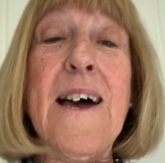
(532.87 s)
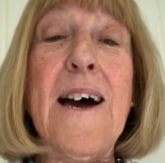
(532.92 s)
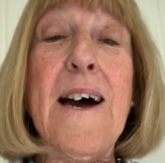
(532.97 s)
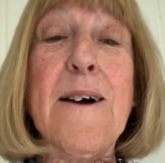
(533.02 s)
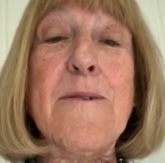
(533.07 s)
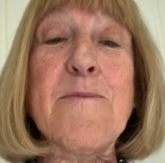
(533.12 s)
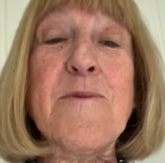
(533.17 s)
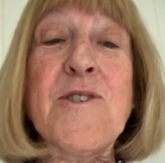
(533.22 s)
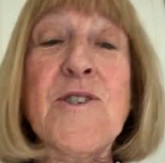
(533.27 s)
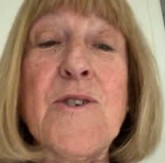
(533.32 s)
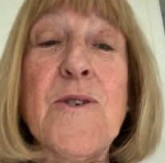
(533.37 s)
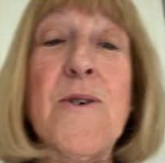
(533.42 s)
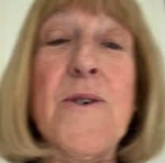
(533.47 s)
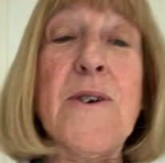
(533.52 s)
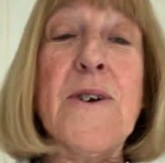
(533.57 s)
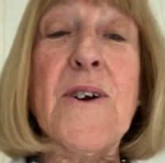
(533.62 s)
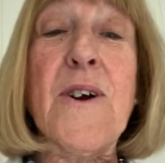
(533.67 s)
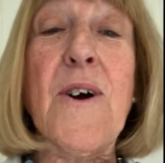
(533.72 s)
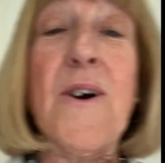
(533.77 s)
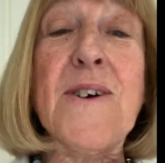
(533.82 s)
I'm sure
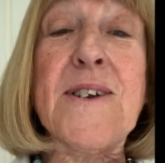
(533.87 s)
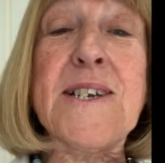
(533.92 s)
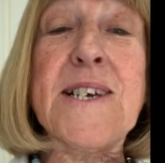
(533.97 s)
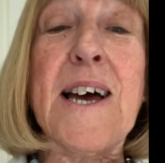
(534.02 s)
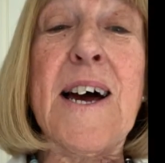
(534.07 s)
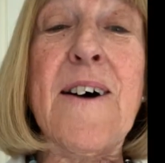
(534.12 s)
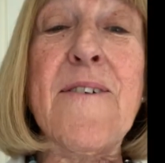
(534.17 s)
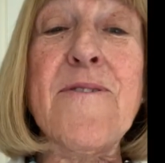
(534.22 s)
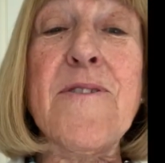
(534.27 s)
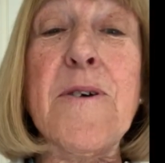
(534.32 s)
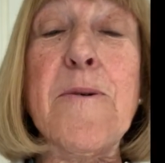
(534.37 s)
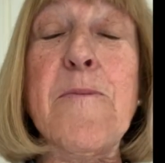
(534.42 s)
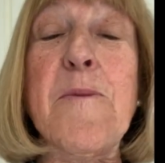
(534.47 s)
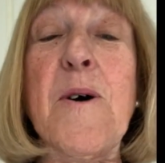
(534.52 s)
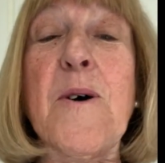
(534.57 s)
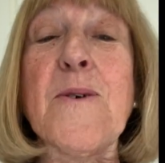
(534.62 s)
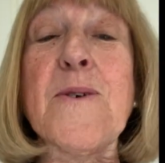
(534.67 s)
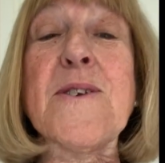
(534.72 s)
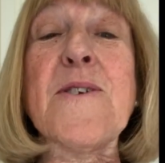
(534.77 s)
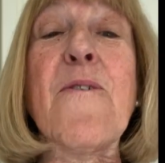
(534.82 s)
you're going to have the
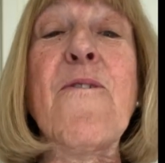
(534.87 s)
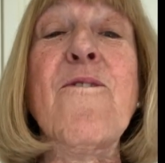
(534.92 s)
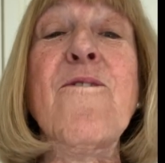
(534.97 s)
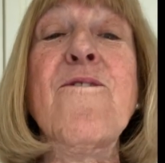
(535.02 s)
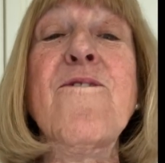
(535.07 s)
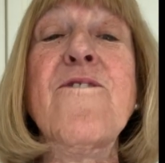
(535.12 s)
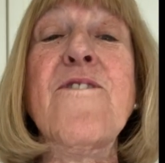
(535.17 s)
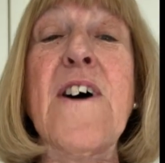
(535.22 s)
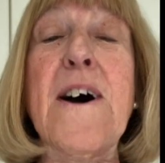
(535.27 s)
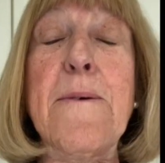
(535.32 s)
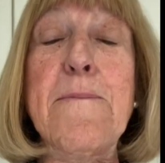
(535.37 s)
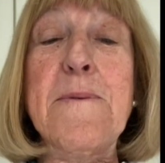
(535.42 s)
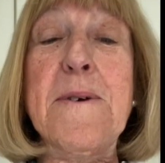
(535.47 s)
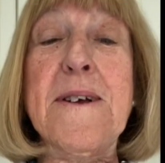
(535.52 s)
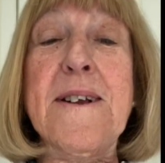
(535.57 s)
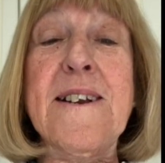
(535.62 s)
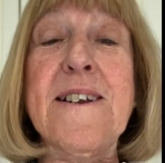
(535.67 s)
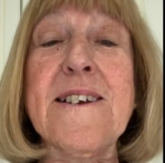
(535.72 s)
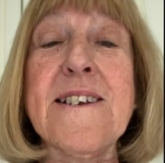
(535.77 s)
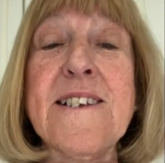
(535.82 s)
most
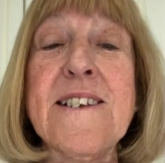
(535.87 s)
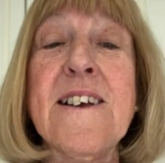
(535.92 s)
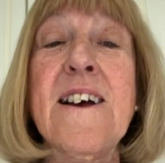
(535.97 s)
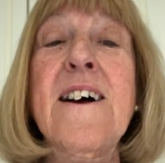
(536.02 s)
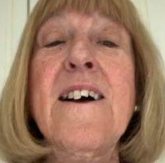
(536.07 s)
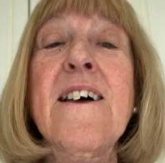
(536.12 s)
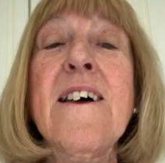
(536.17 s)
fabulous,